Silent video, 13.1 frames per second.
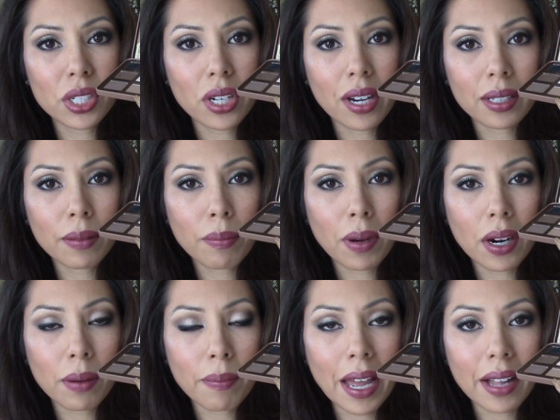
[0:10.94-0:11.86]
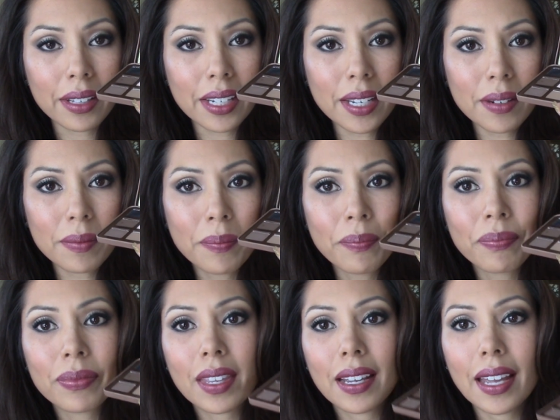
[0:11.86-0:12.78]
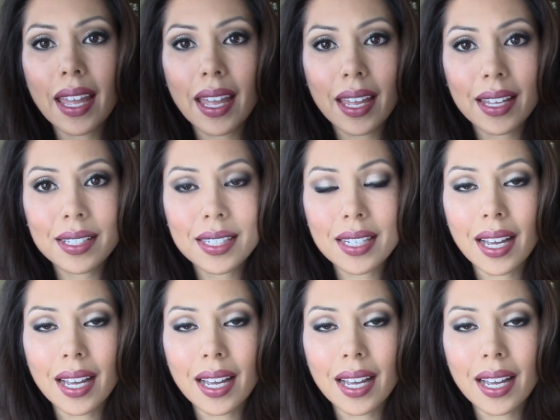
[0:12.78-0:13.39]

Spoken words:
Chocolate Bar palette, and